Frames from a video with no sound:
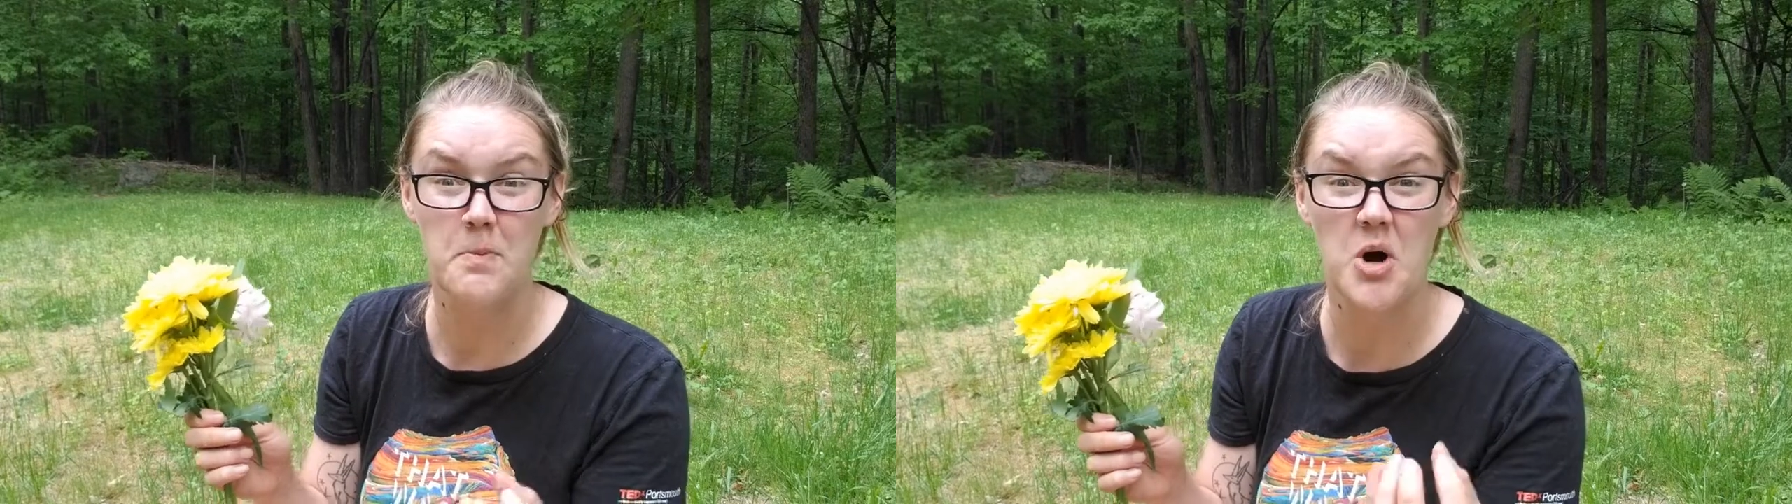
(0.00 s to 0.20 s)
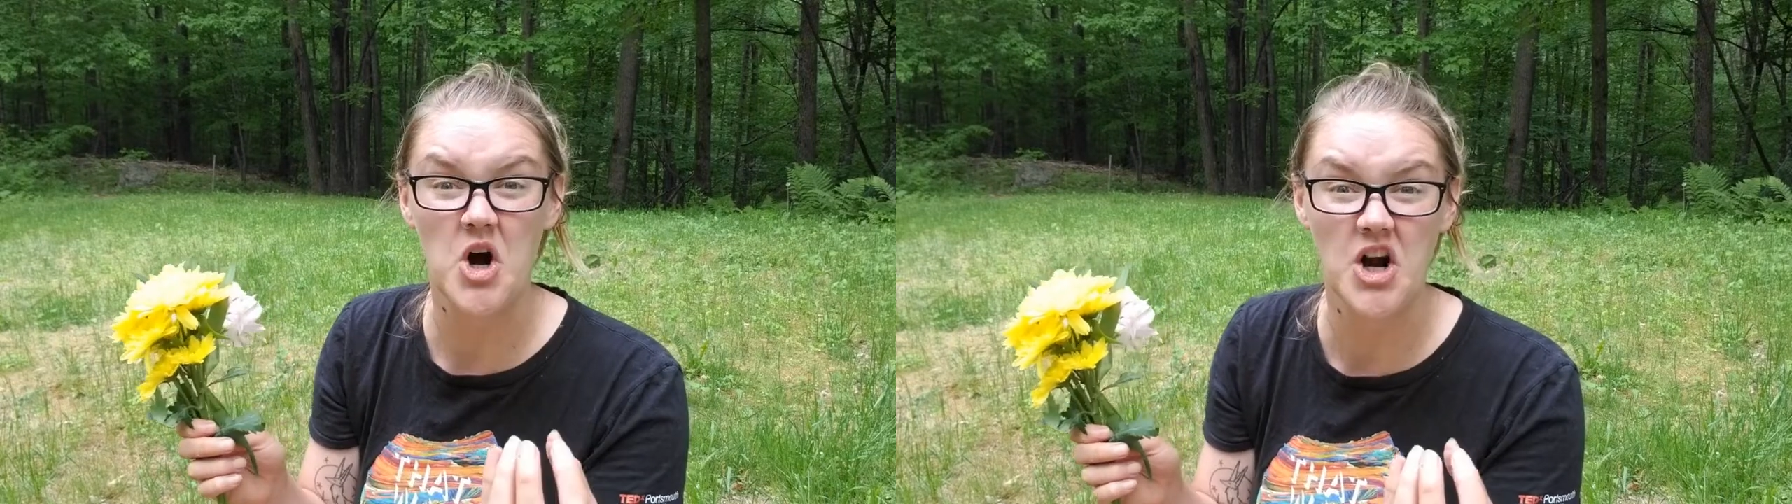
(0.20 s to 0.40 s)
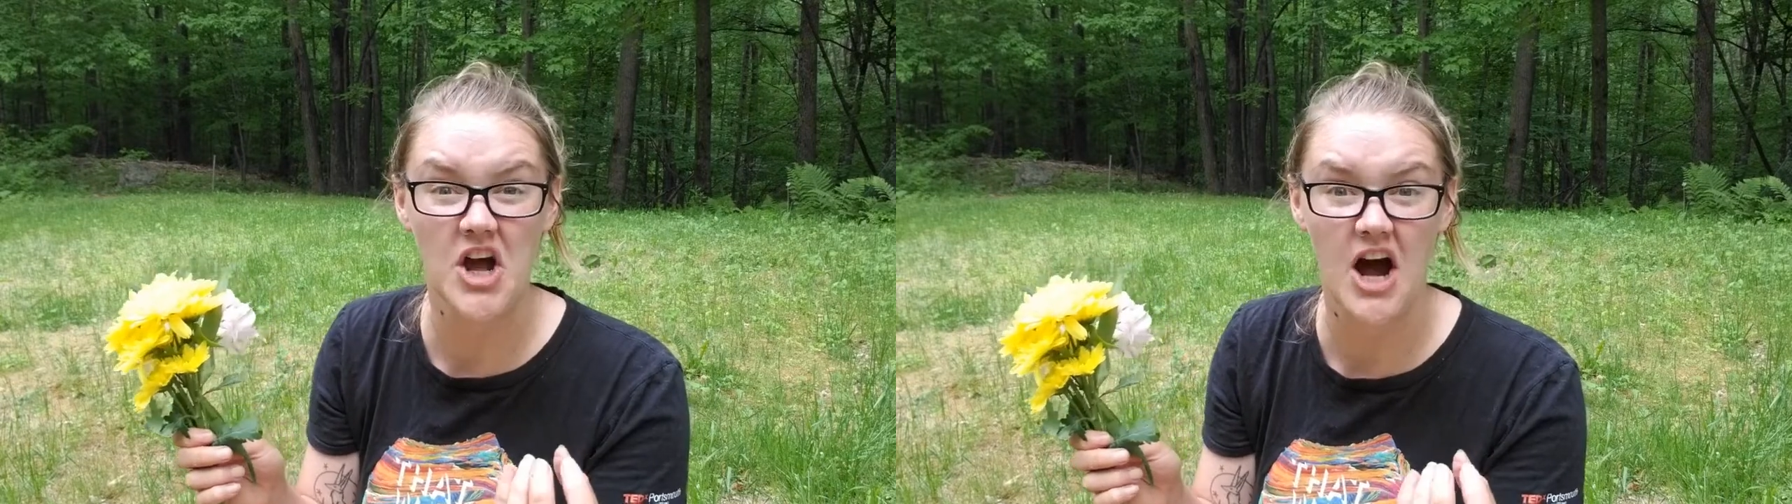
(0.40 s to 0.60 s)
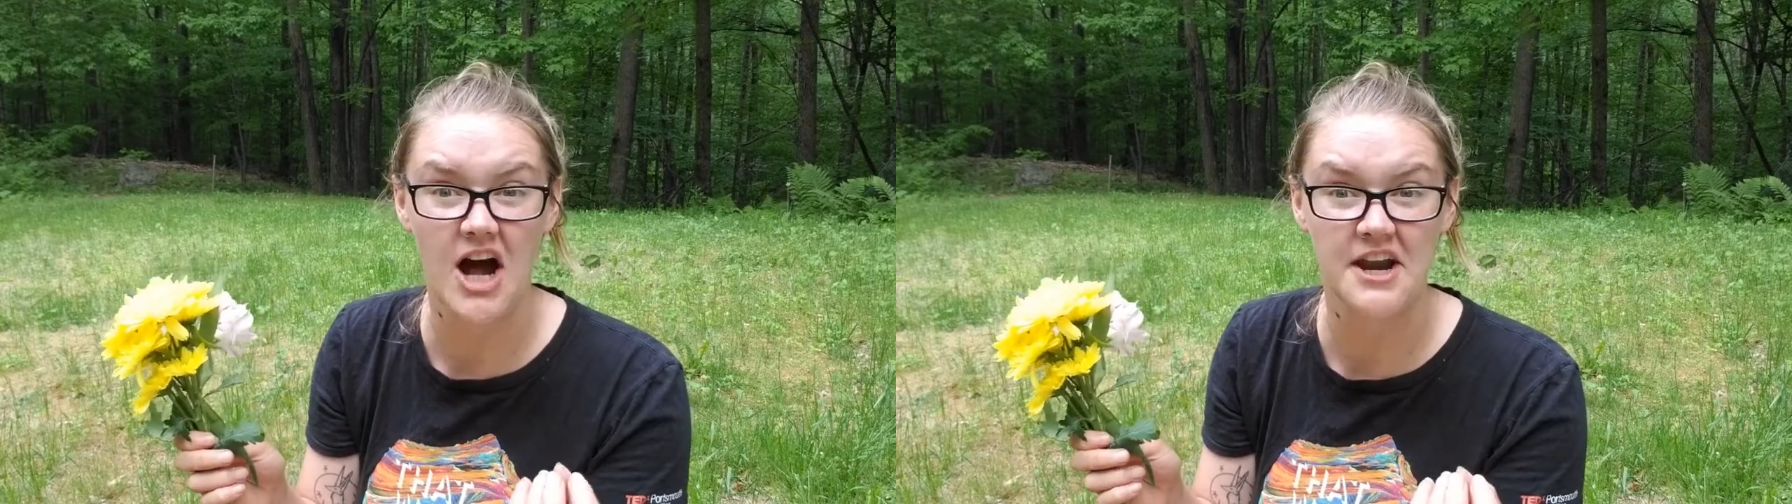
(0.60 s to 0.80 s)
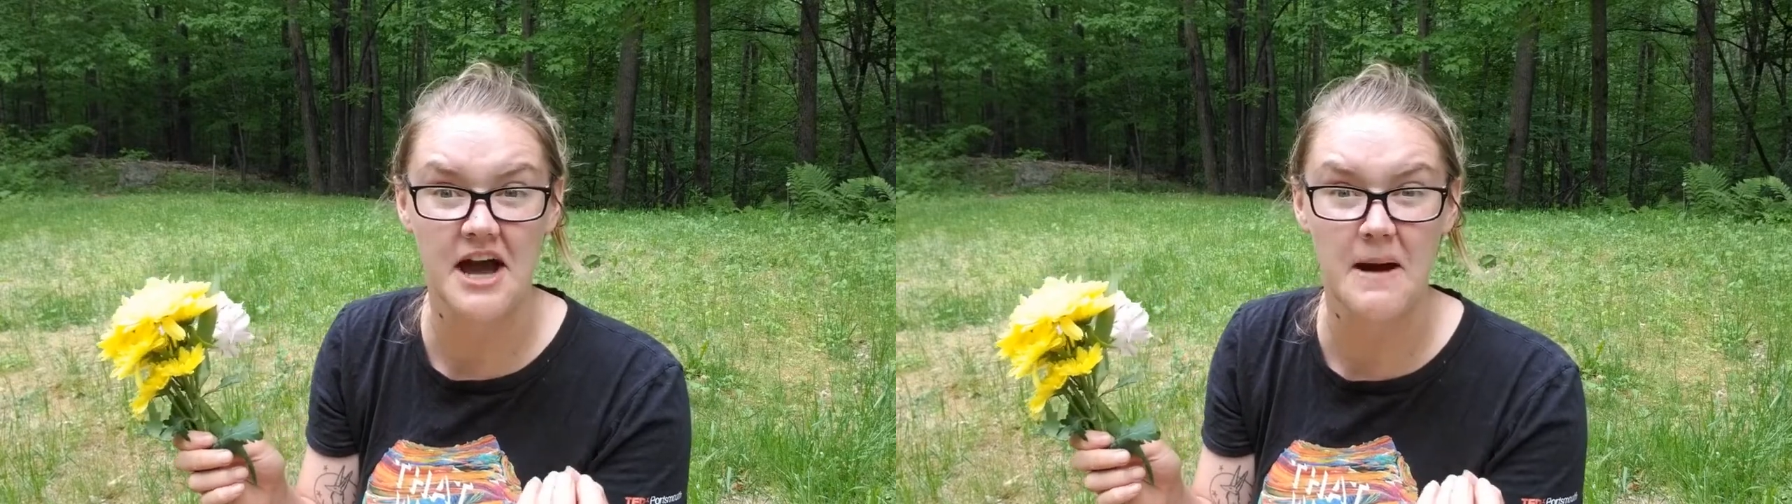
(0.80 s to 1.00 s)
put
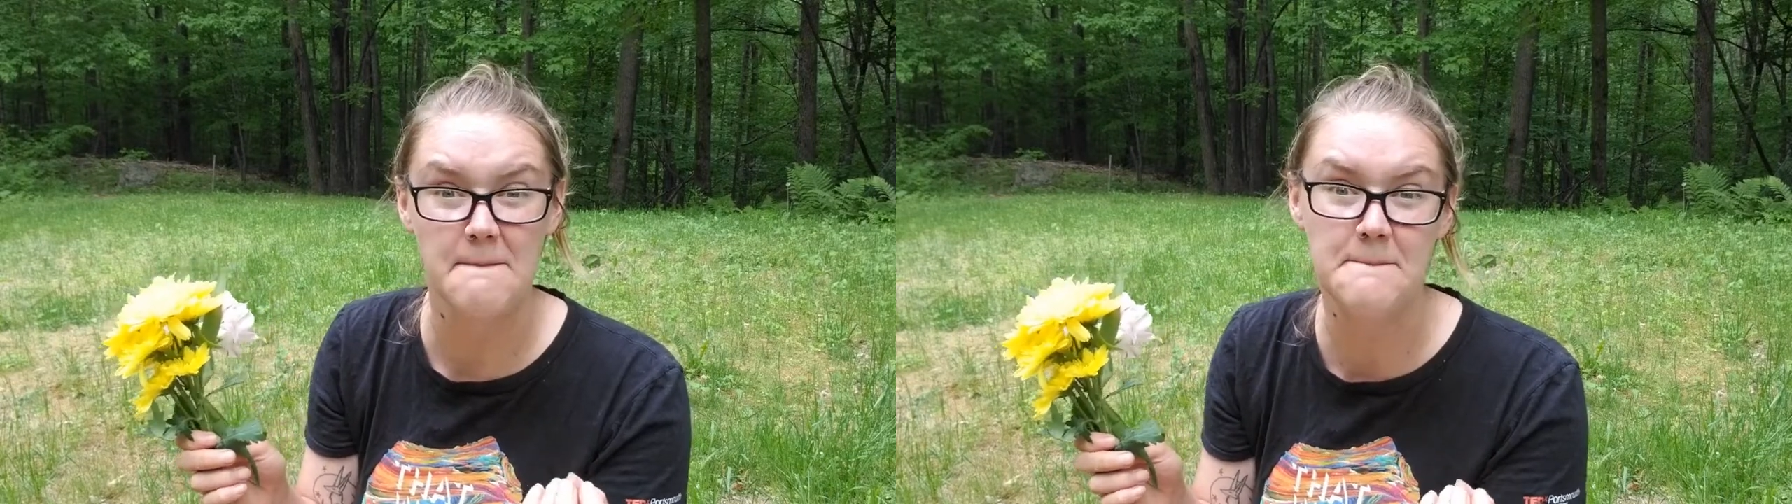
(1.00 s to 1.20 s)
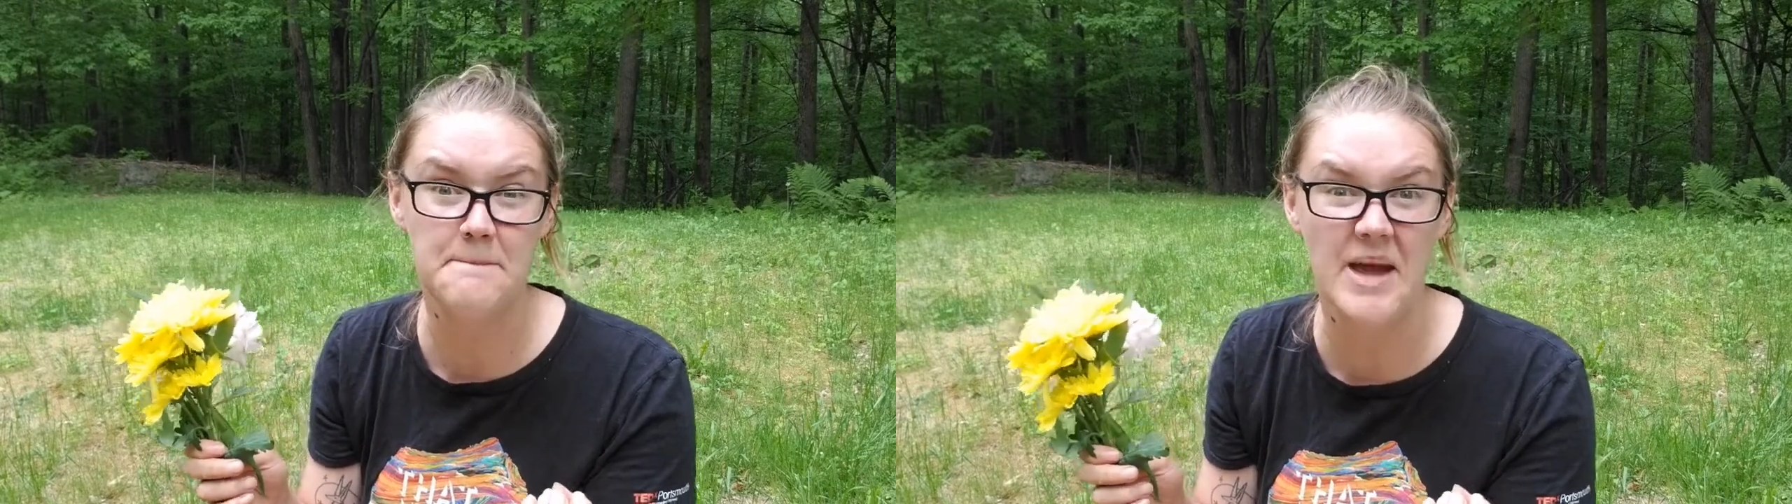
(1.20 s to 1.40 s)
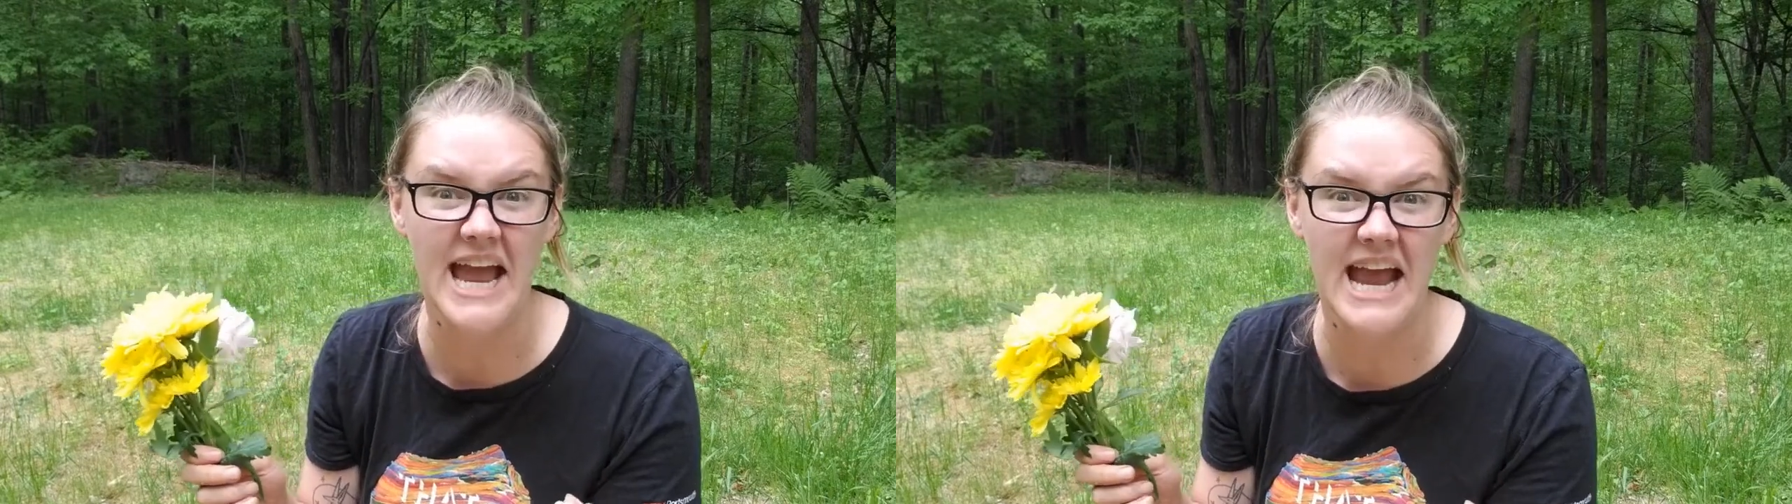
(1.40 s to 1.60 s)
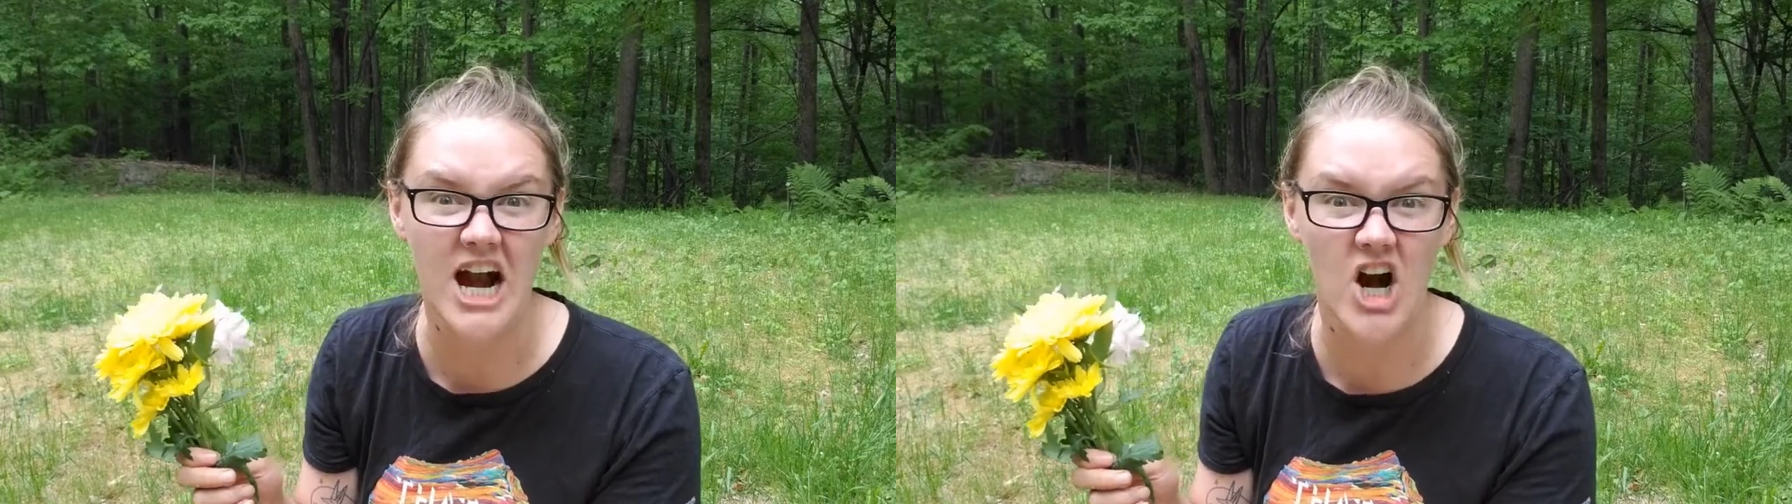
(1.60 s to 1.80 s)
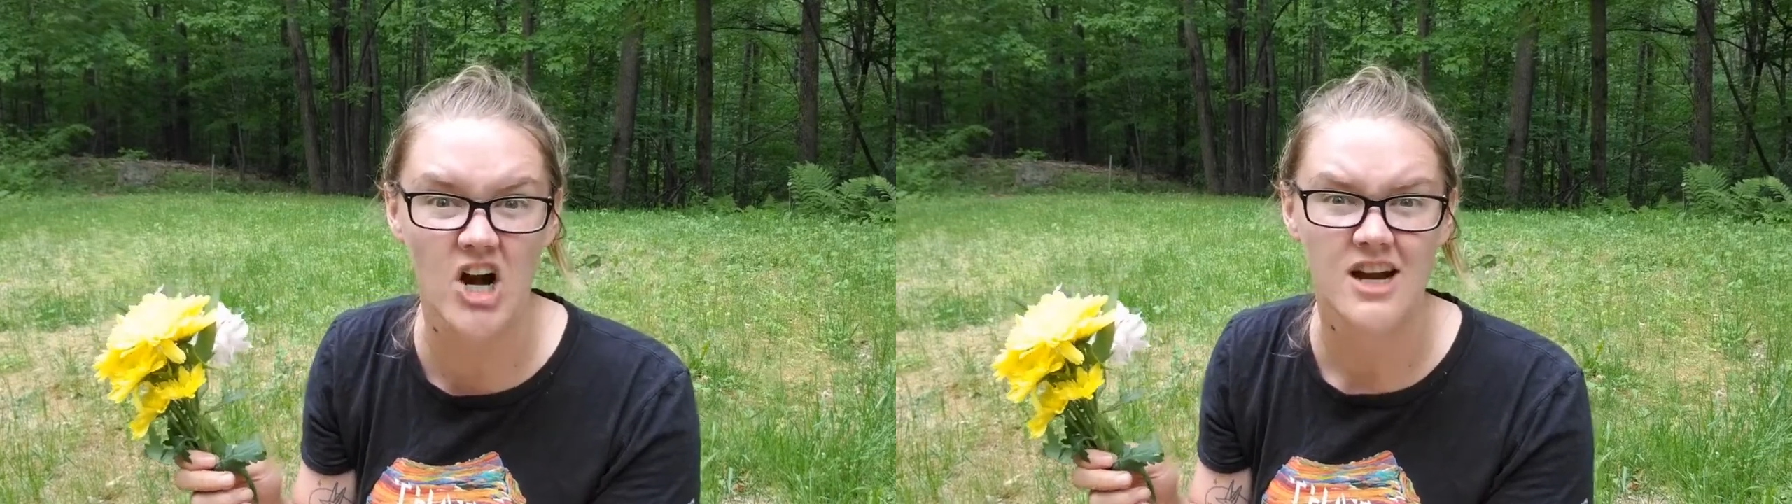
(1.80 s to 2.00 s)
on a
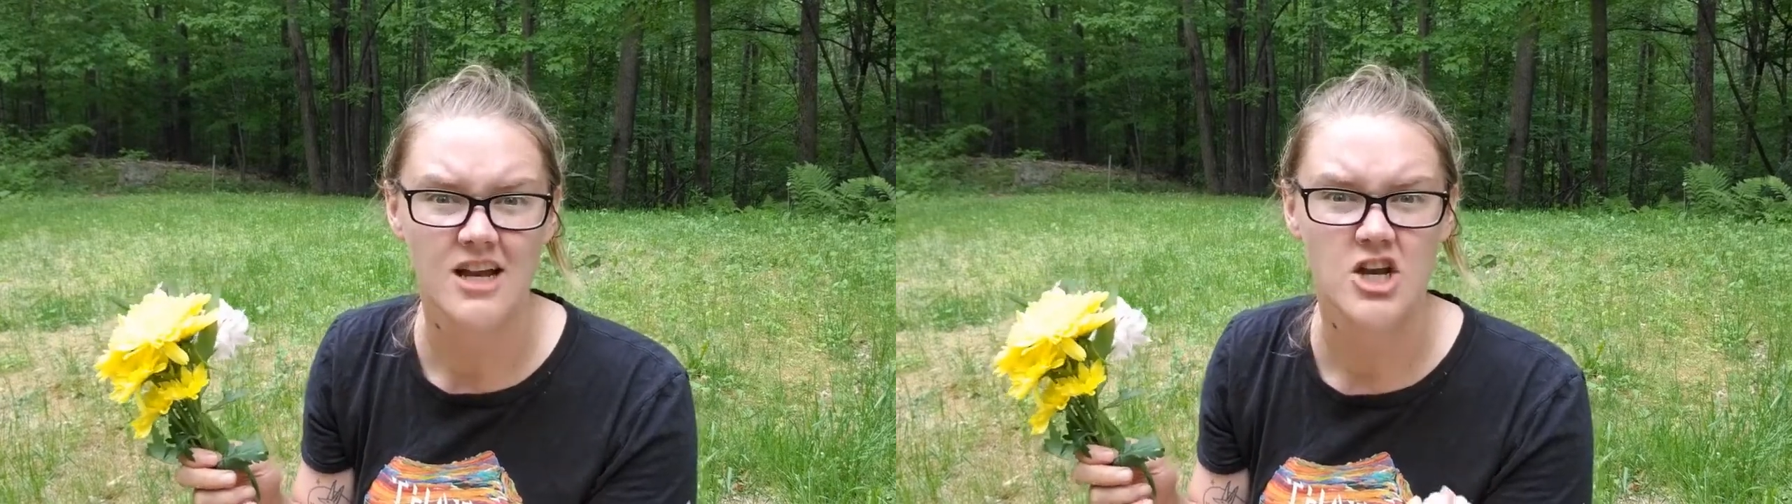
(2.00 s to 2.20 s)
bear